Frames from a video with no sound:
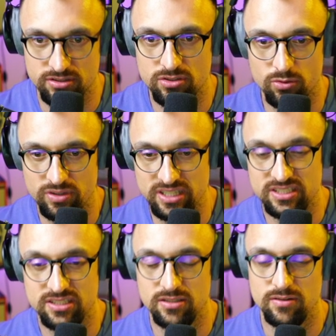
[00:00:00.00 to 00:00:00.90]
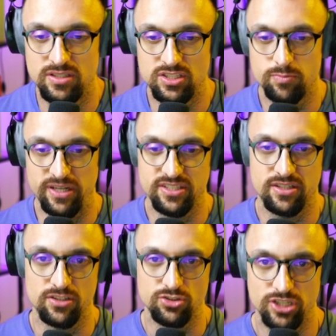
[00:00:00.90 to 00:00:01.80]
So this
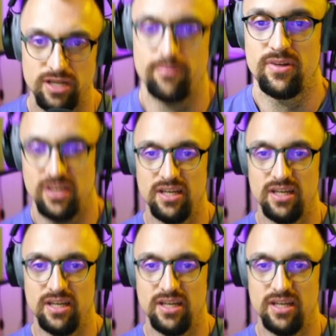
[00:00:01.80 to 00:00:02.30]
particular gem